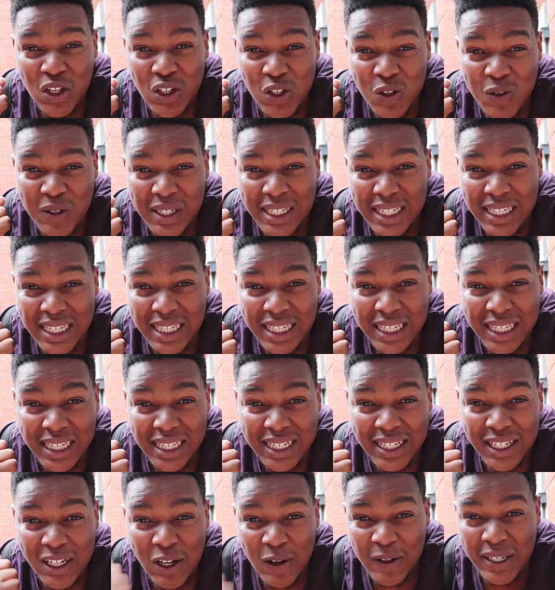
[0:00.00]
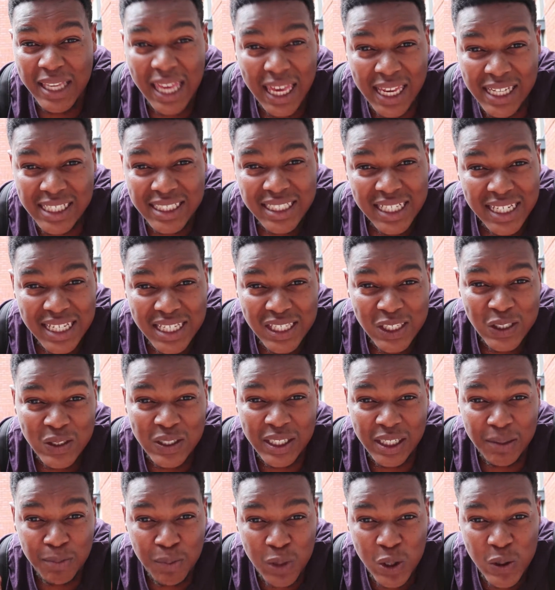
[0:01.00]
you need locations, you
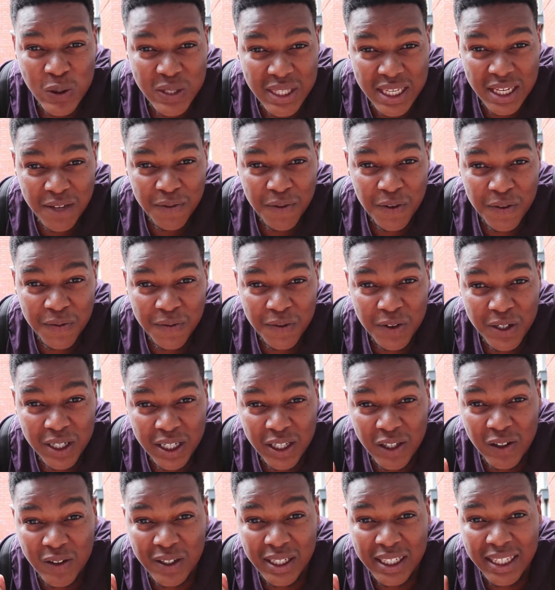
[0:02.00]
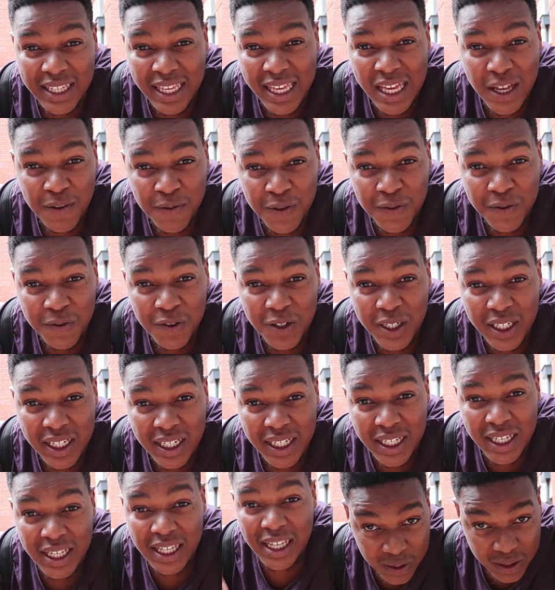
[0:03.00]
need music for free, you need gear for free.